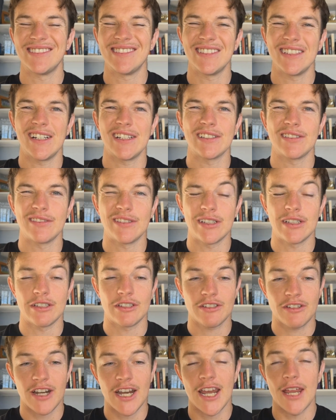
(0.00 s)
doesn't really
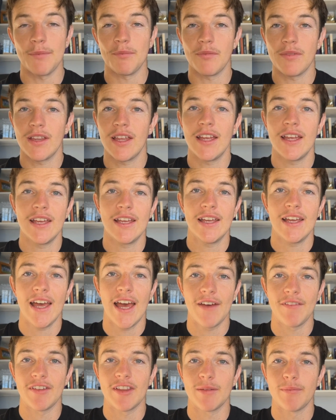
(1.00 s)
scream
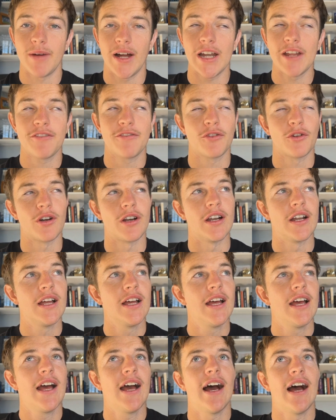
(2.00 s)
having the money for
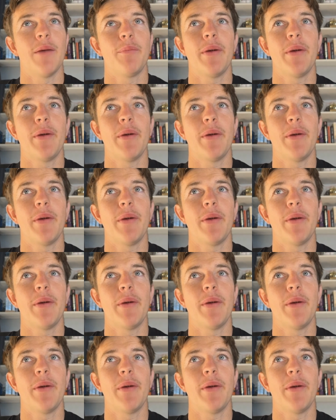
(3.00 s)
it.